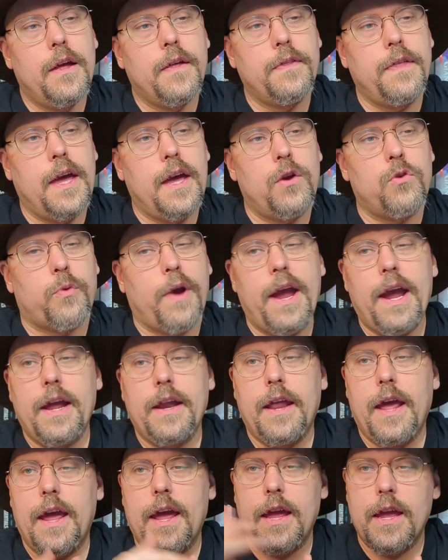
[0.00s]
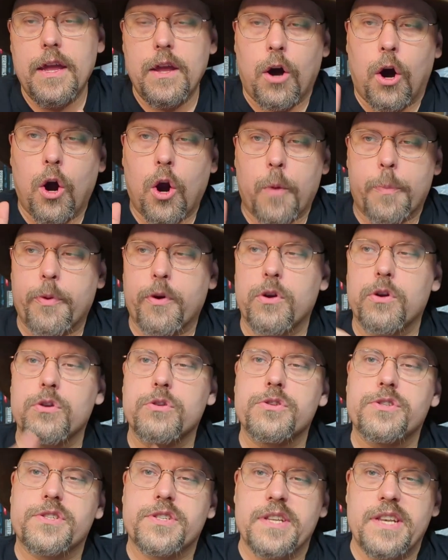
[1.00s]
They raid a
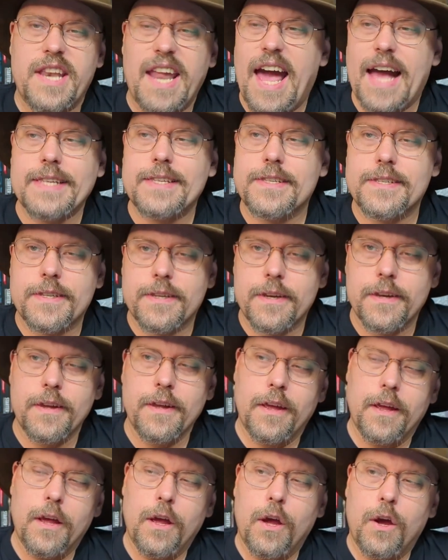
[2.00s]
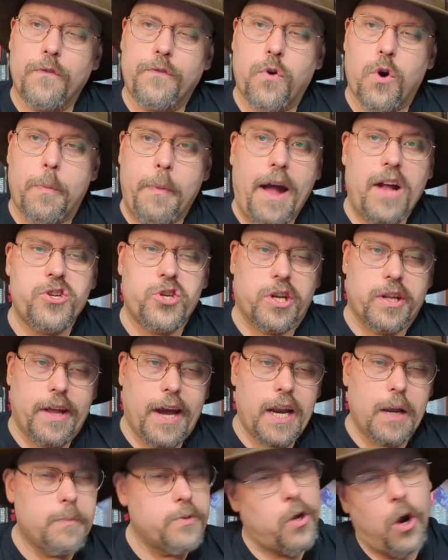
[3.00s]
Harper's Nest for magical
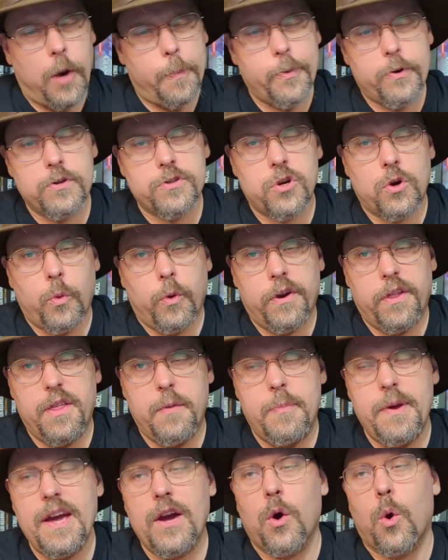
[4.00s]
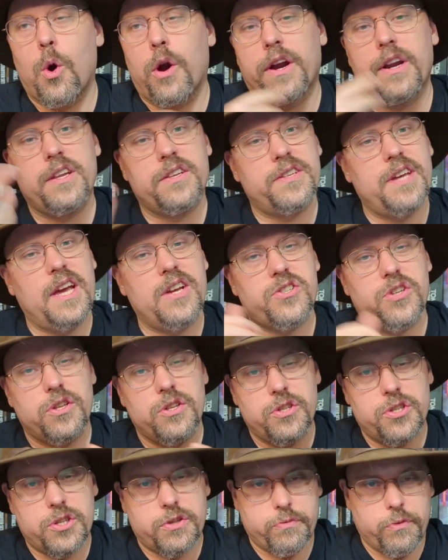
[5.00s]
items. Harpers are one of the big
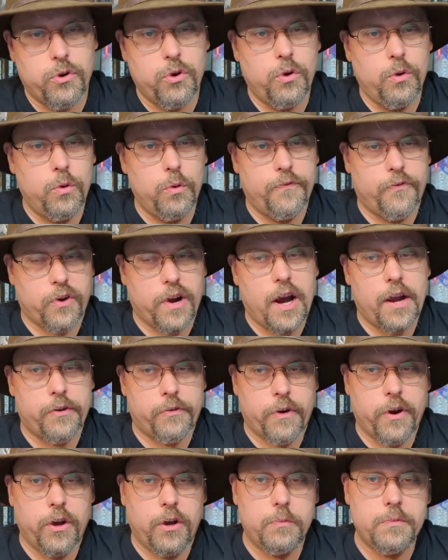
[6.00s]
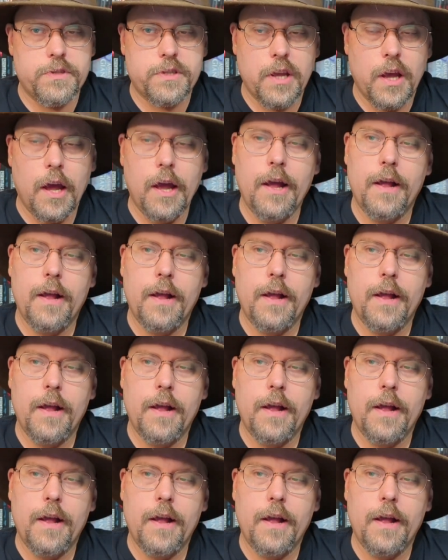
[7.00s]
organizations through Forgotten Realms.